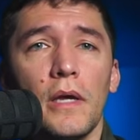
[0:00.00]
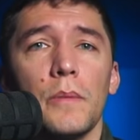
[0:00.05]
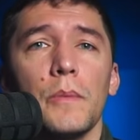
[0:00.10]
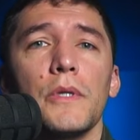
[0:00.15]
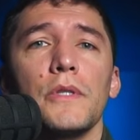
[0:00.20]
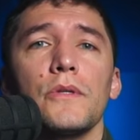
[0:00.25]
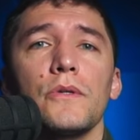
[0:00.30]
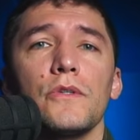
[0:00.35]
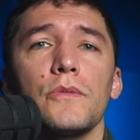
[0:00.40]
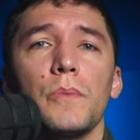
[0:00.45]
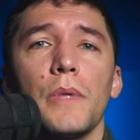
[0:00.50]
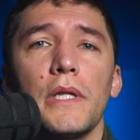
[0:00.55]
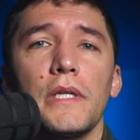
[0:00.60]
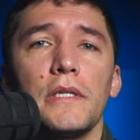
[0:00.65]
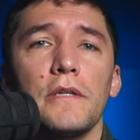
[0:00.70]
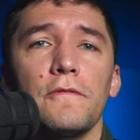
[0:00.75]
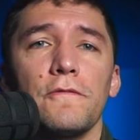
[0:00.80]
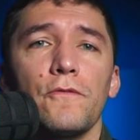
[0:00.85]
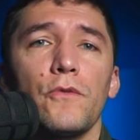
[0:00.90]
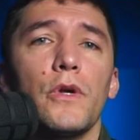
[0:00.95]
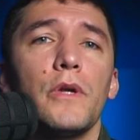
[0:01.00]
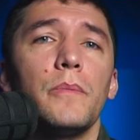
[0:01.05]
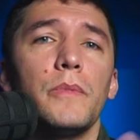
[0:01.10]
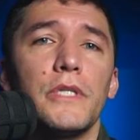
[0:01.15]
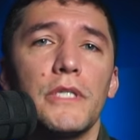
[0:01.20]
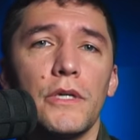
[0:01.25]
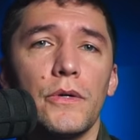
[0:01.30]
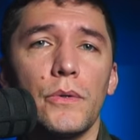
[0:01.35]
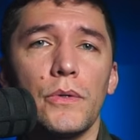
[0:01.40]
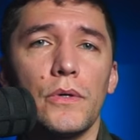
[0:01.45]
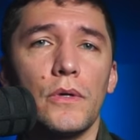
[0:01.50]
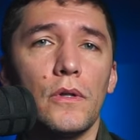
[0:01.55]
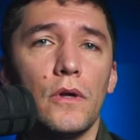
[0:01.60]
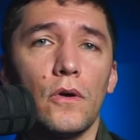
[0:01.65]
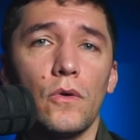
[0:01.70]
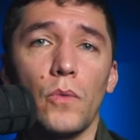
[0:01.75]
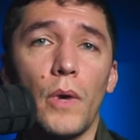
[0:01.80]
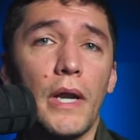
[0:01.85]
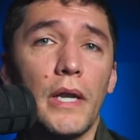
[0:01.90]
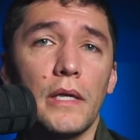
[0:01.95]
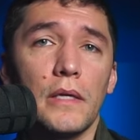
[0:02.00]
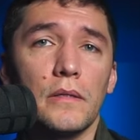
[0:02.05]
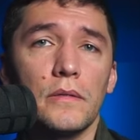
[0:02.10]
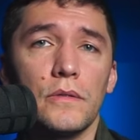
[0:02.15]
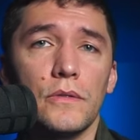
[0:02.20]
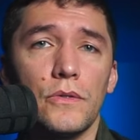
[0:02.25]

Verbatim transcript: but there's plenty of free material already.